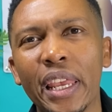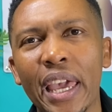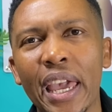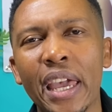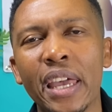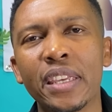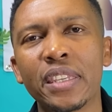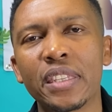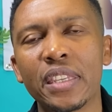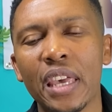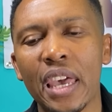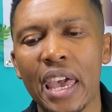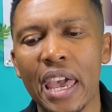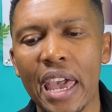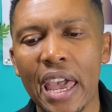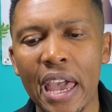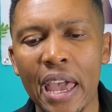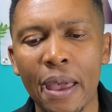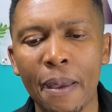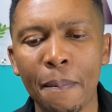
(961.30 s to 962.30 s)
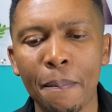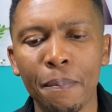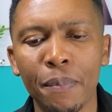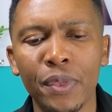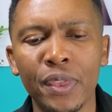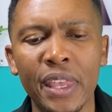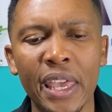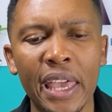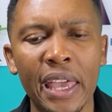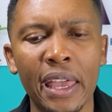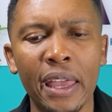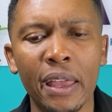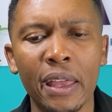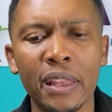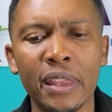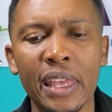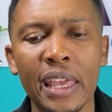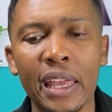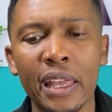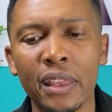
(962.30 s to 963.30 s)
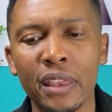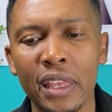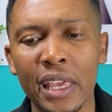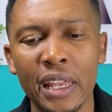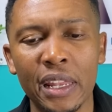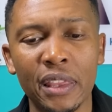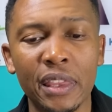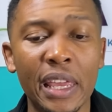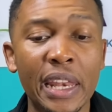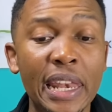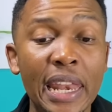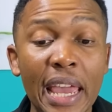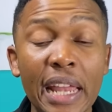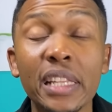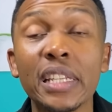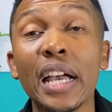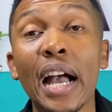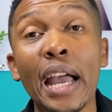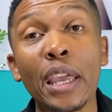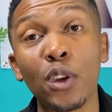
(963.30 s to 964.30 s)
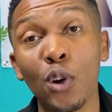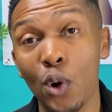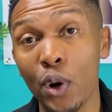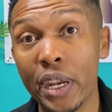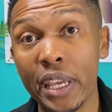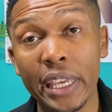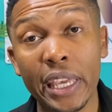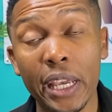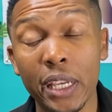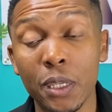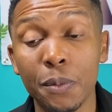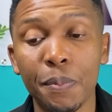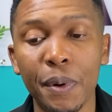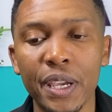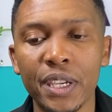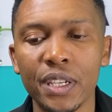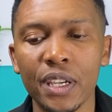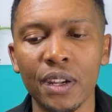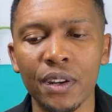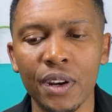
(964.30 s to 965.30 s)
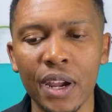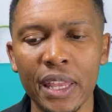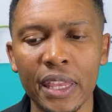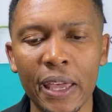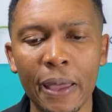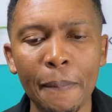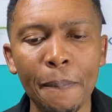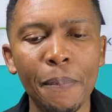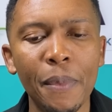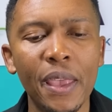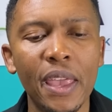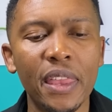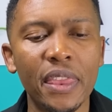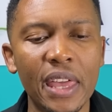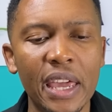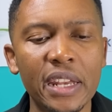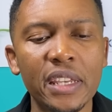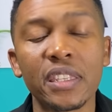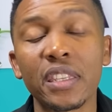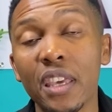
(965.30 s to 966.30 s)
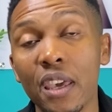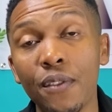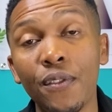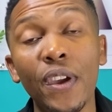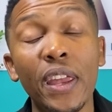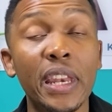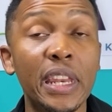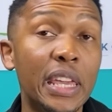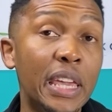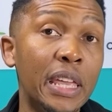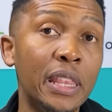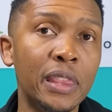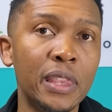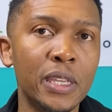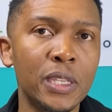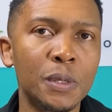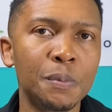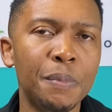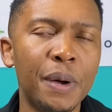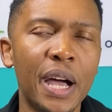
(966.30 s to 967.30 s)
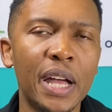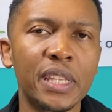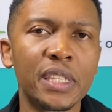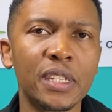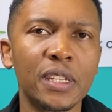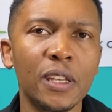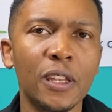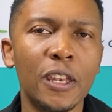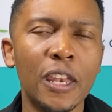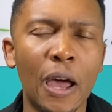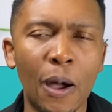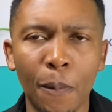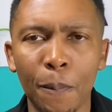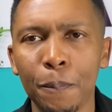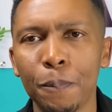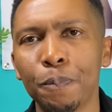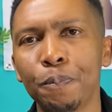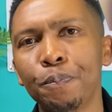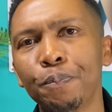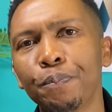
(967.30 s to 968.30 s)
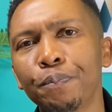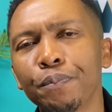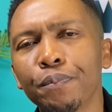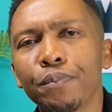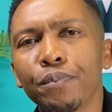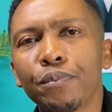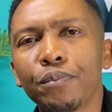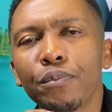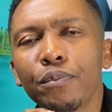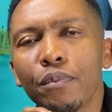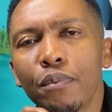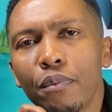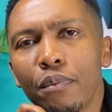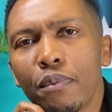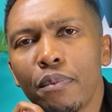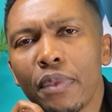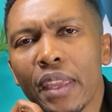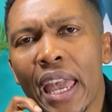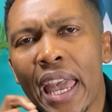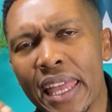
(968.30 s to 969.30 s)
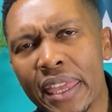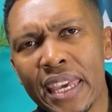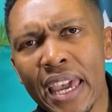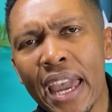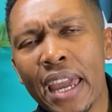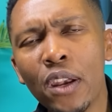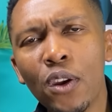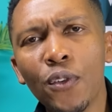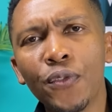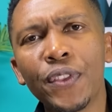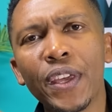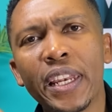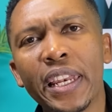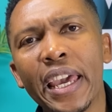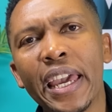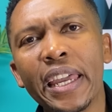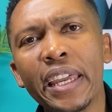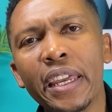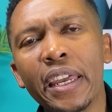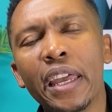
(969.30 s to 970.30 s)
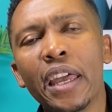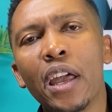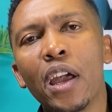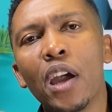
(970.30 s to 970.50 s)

as the net ionic expression rather that is given in this part. Now, at the end of the day,